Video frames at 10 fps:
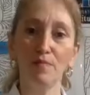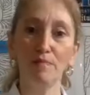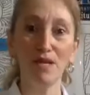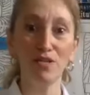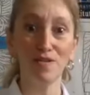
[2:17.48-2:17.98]

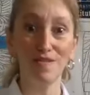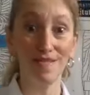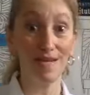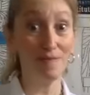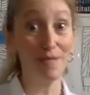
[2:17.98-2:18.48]
measure in
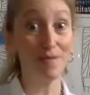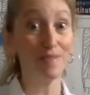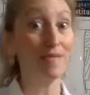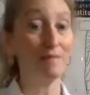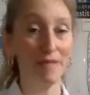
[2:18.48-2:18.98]

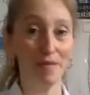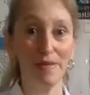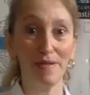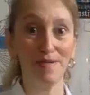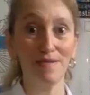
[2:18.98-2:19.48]
centimeters and
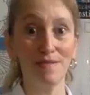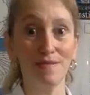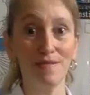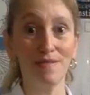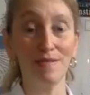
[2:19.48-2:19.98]

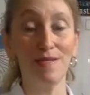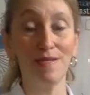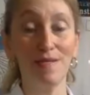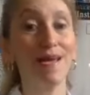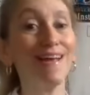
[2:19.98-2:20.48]
millimeters.
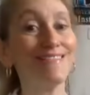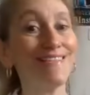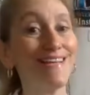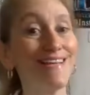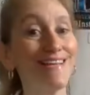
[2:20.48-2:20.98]
It's
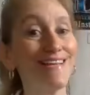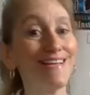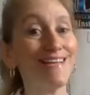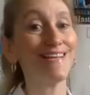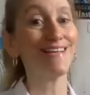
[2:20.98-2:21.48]
a
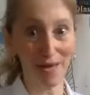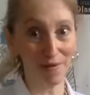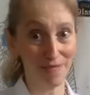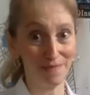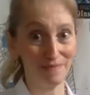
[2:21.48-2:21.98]
lot more
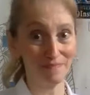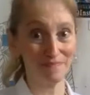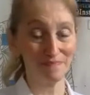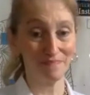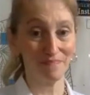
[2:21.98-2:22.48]
accurate.
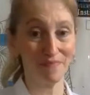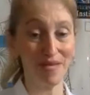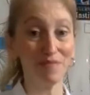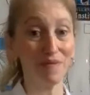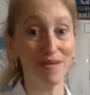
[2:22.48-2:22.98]

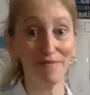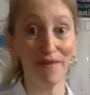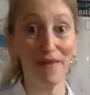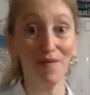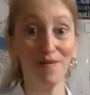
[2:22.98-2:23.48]
That's what I
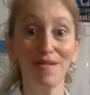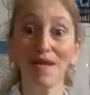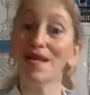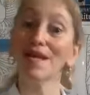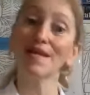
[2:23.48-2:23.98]
found.
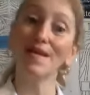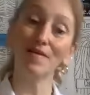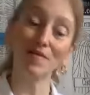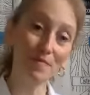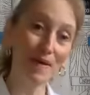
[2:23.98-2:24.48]

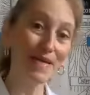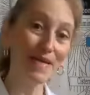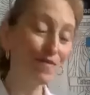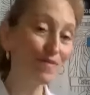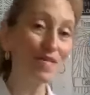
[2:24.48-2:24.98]
Now, you
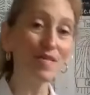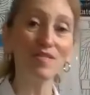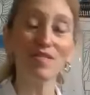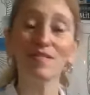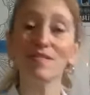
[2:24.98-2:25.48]
might use
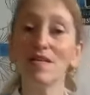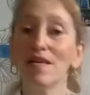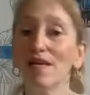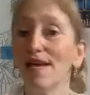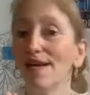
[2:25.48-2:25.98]
inches,
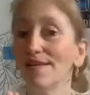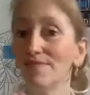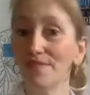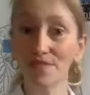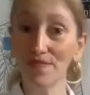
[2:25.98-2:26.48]
and
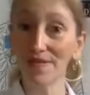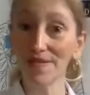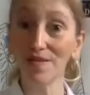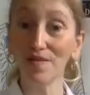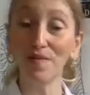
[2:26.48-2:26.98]
if it's
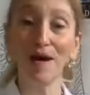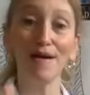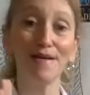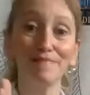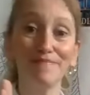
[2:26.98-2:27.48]
fitting you,
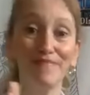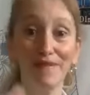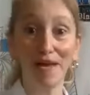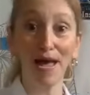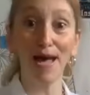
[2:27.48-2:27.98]
I am
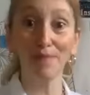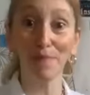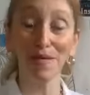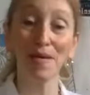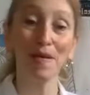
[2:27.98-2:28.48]
very
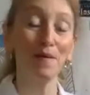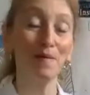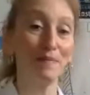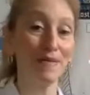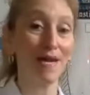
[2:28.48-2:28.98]
happy,
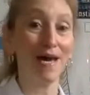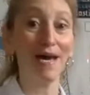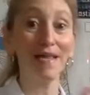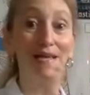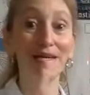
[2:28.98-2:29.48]
but
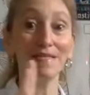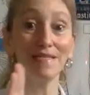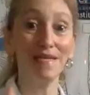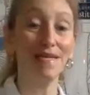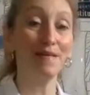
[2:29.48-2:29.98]
I like
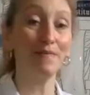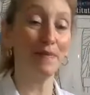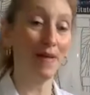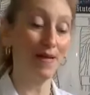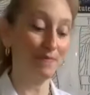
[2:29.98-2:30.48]
to keep